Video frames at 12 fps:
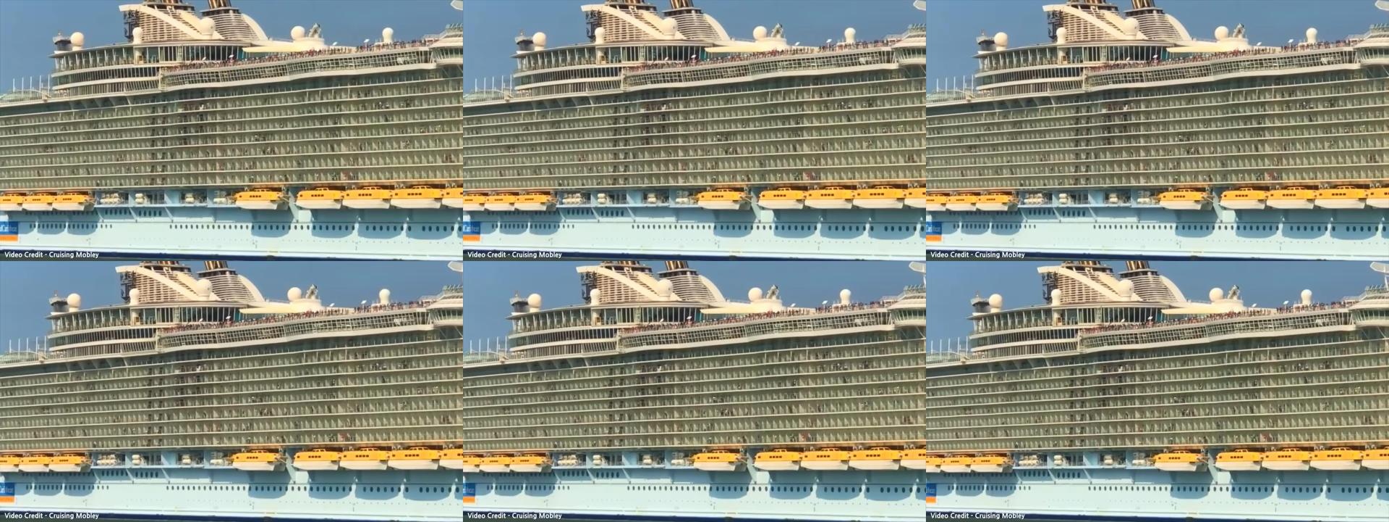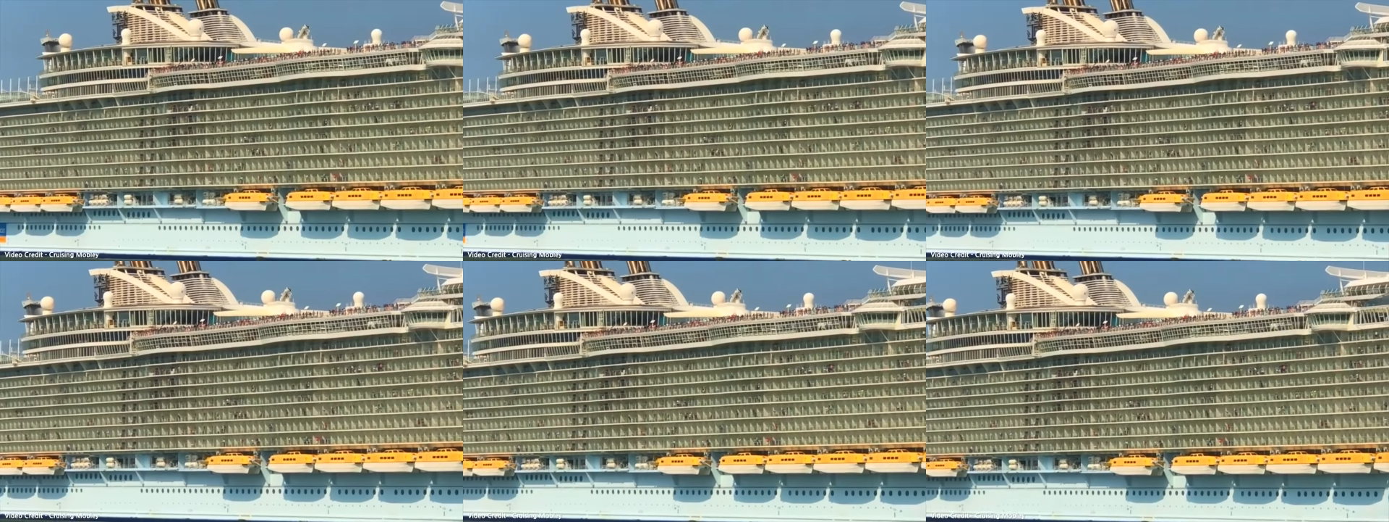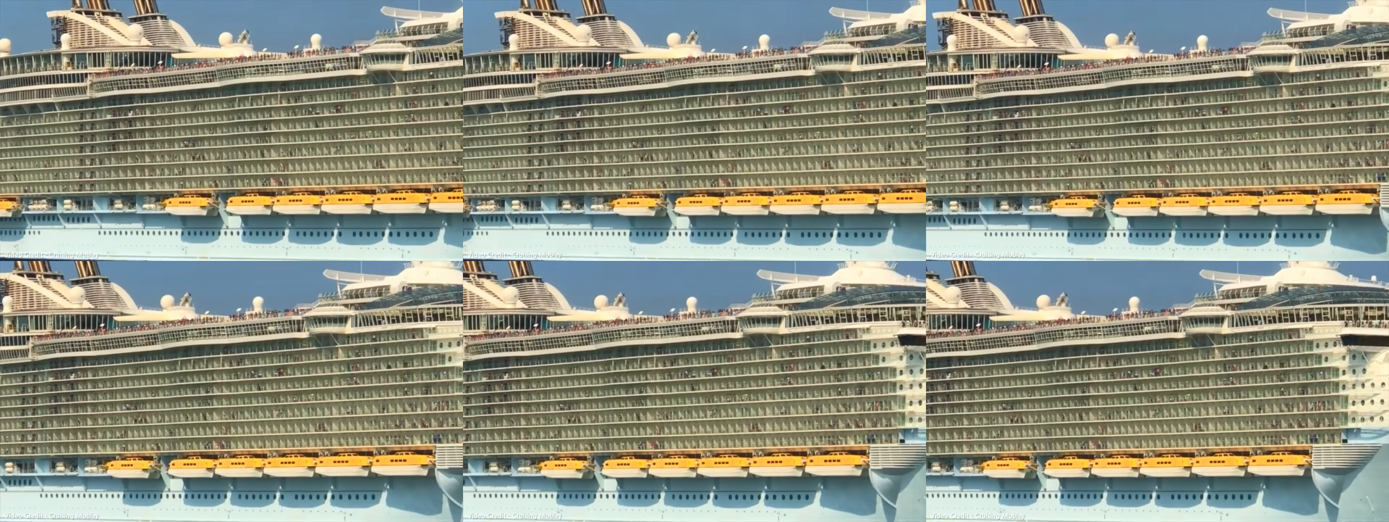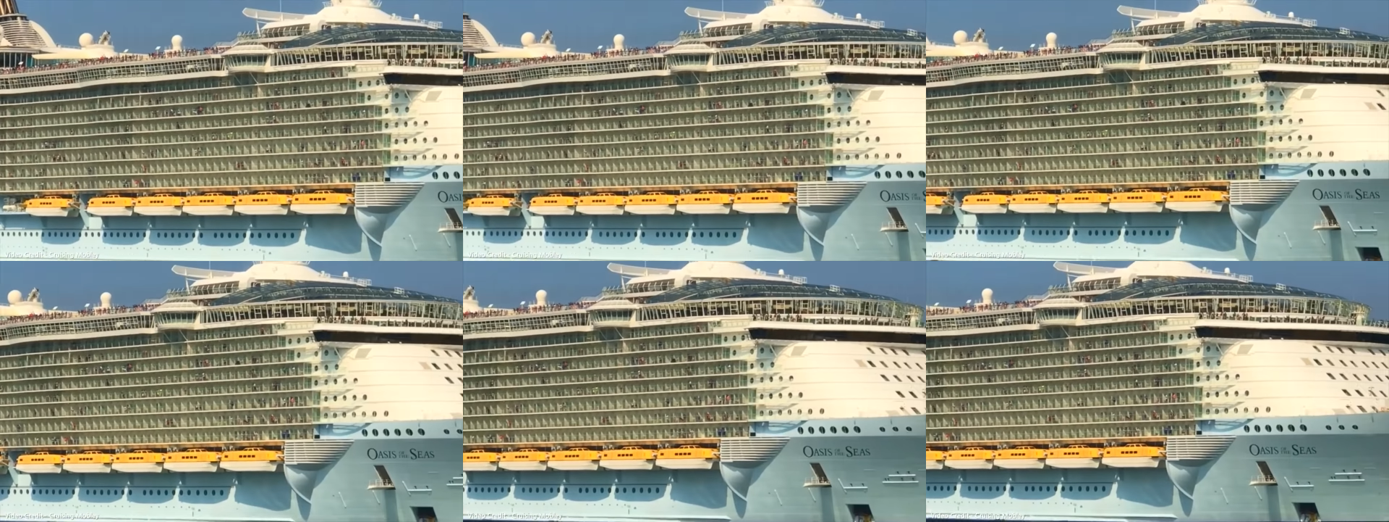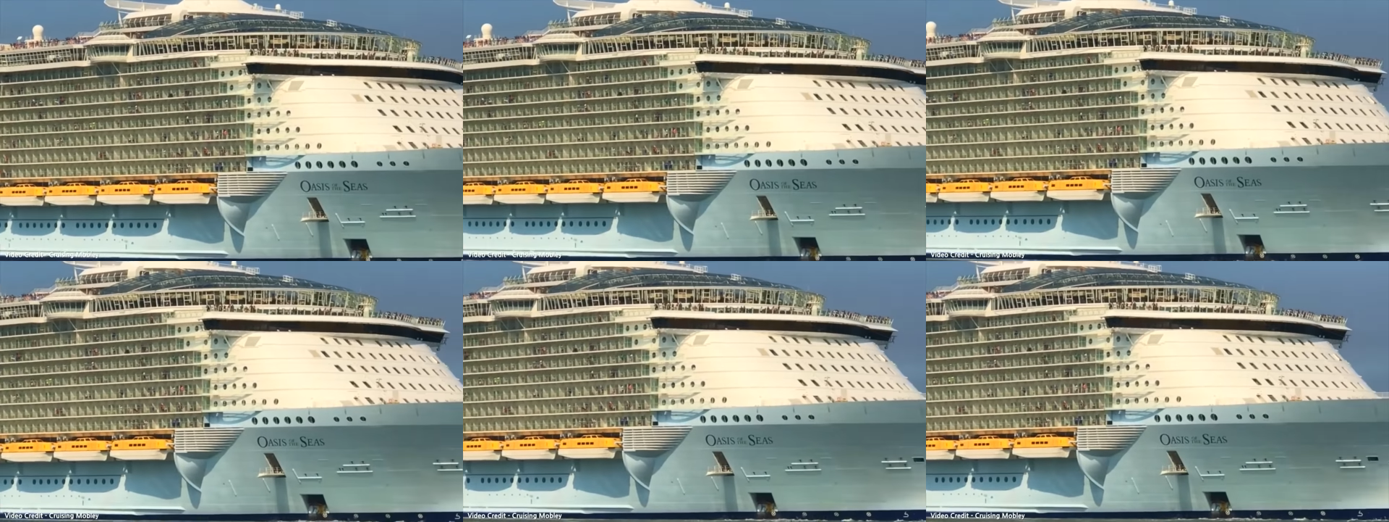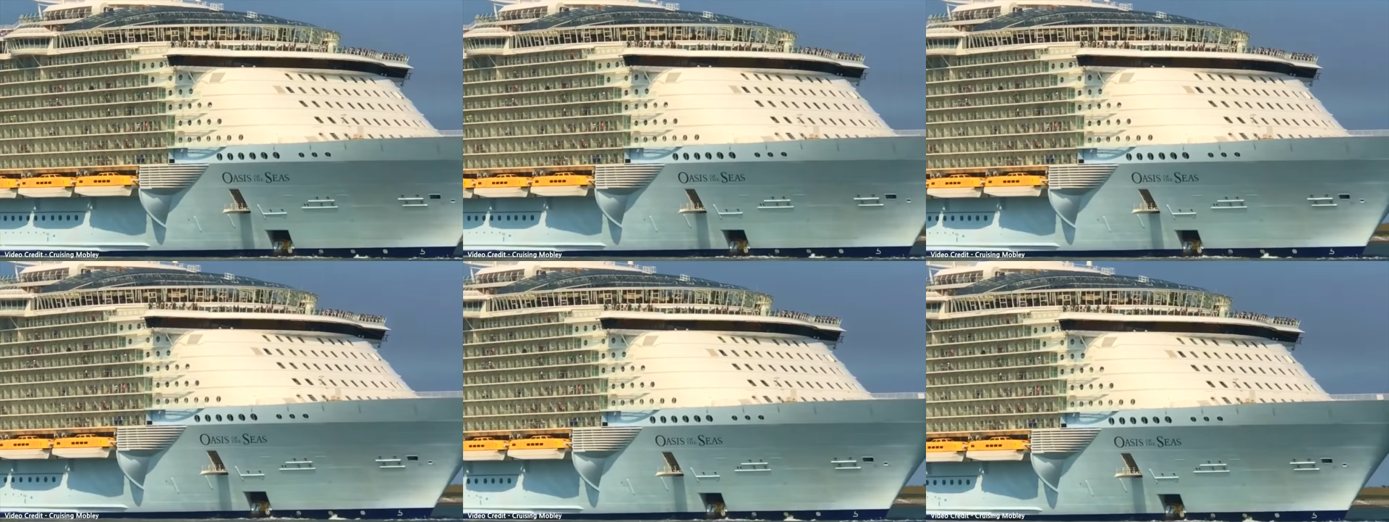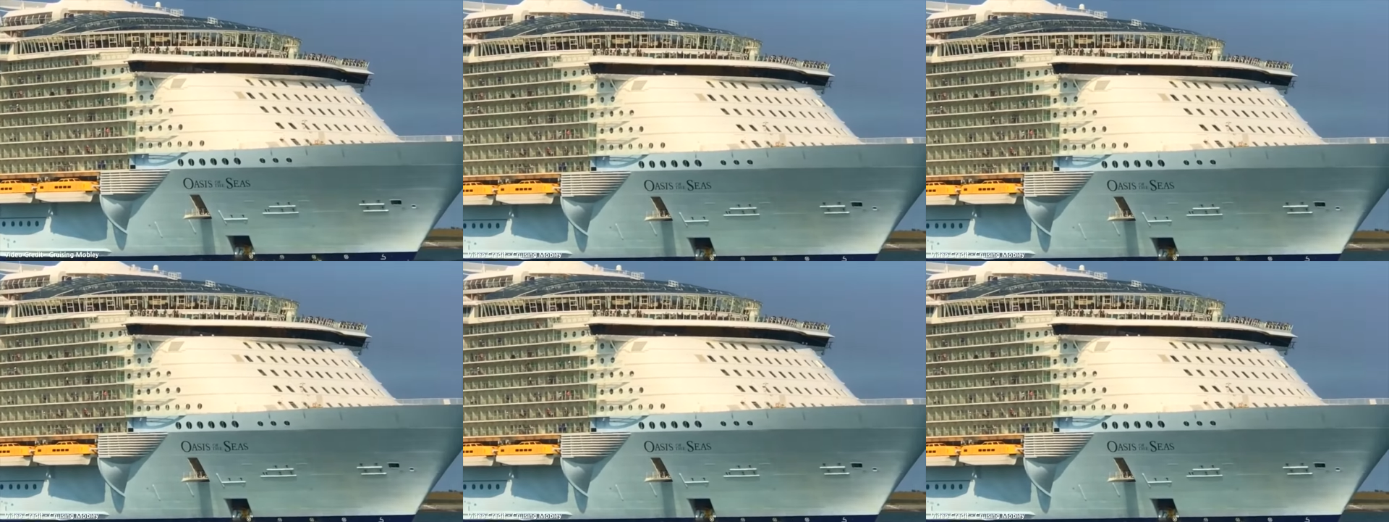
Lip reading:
Nobody's mouth can be seen.